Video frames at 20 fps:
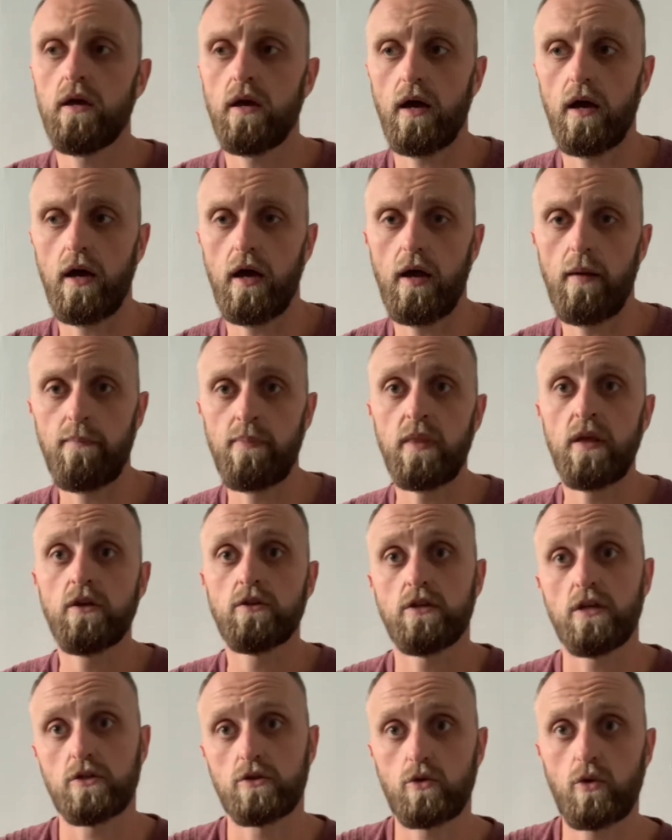So
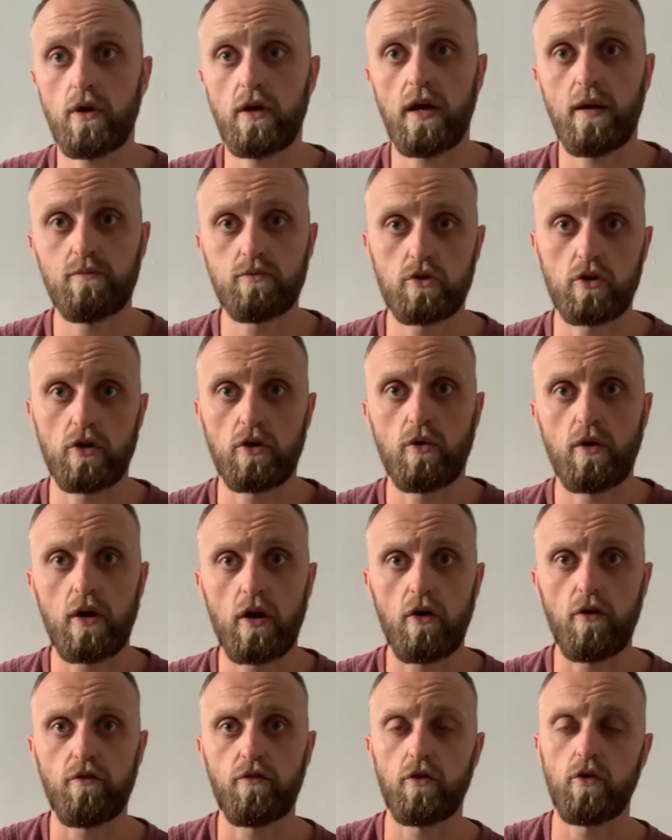just quickly, I'm just going to quickly
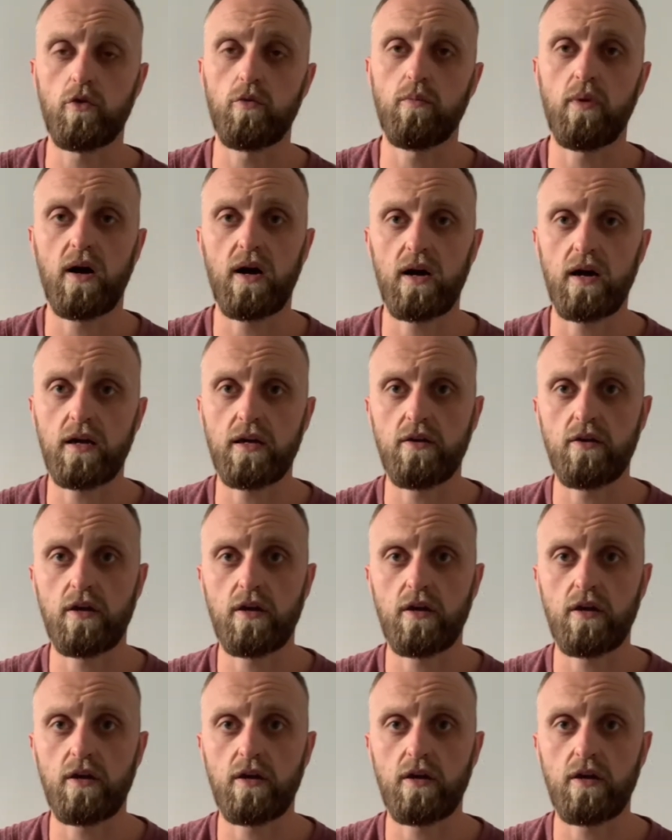go through my